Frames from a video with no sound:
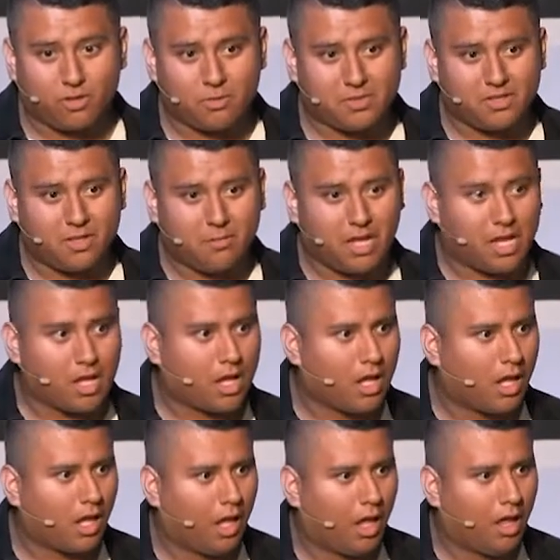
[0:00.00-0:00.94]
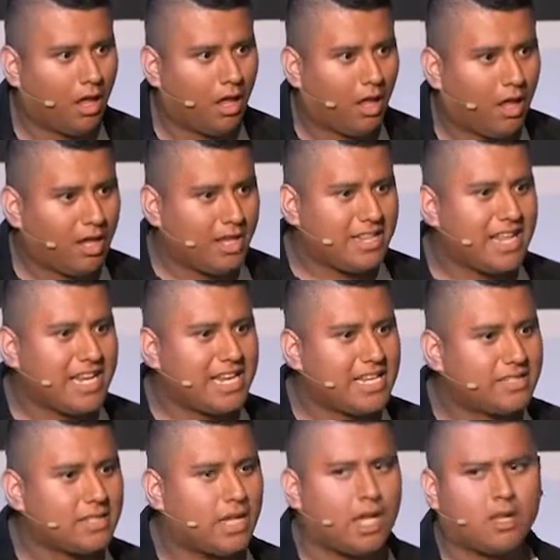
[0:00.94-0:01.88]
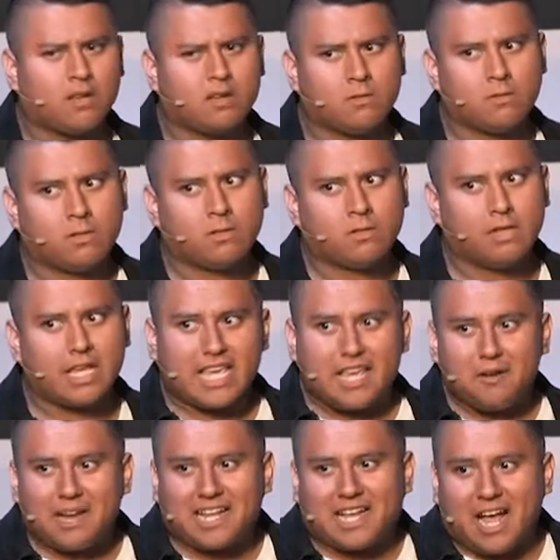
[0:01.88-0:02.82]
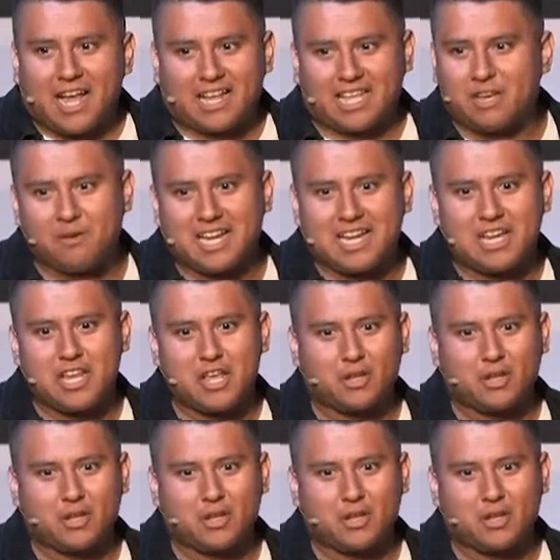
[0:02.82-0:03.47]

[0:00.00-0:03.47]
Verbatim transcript: So I'm like, and then he's like, like, he already got it. He already knew.